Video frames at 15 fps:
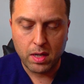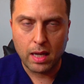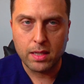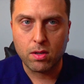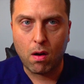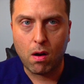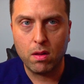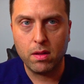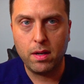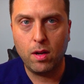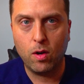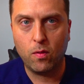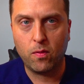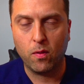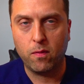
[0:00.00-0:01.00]
guys, all in
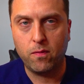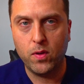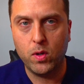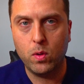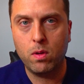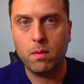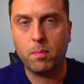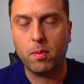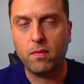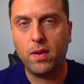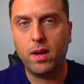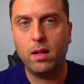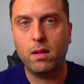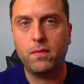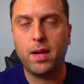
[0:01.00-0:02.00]
here for food,
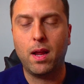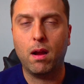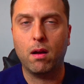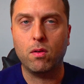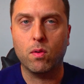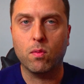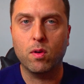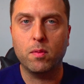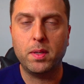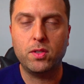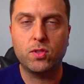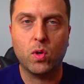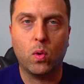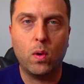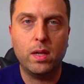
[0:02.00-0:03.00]
preventative care, grooming,
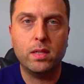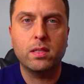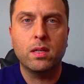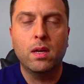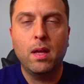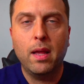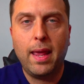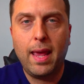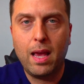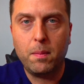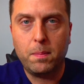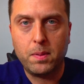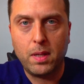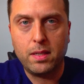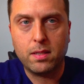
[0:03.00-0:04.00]
toys,
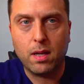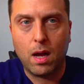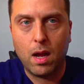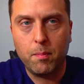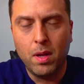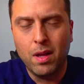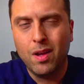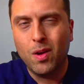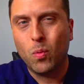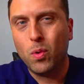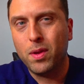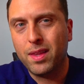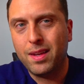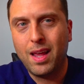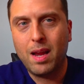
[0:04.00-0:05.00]
and playtime. We're
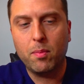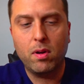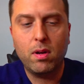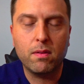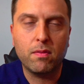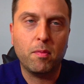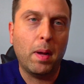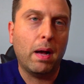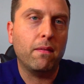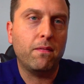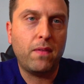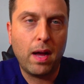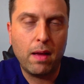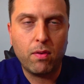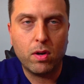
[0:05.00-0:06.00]
in the neighborhood of about
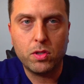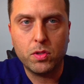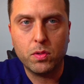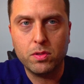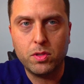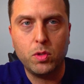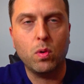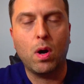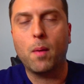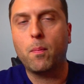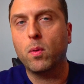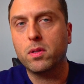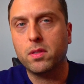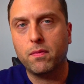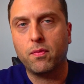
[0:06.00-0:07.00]
$500 to
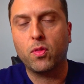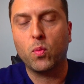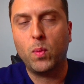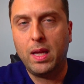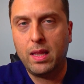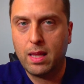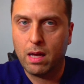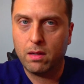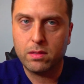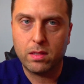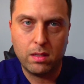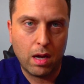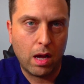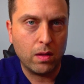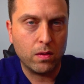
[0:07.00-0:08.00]
upwards of
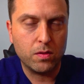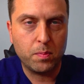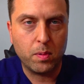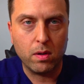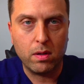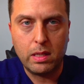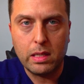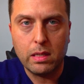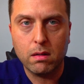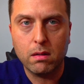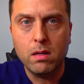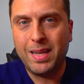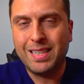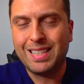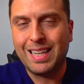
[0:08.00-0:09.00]
$3,000 per year,
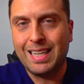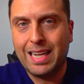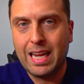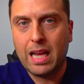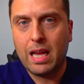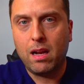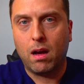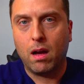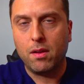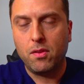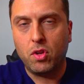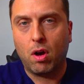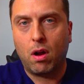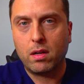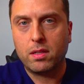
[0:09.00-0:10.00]
based again on
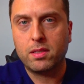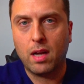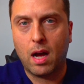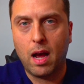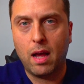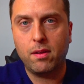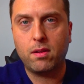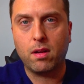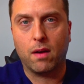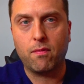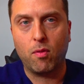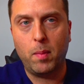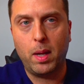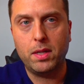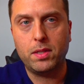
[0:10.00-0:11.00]
dog size,
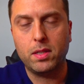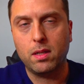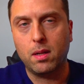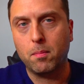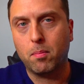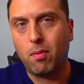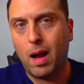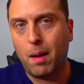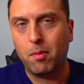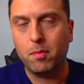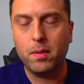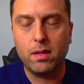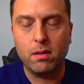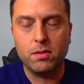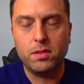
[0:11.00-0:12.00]
conformation, and
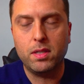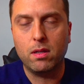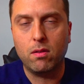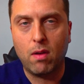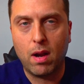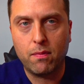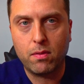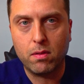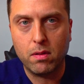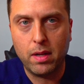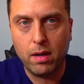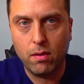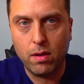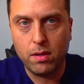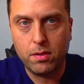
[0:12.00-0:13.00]
probably your geographical
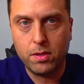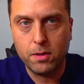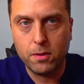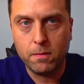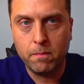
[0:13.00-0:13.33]
area too,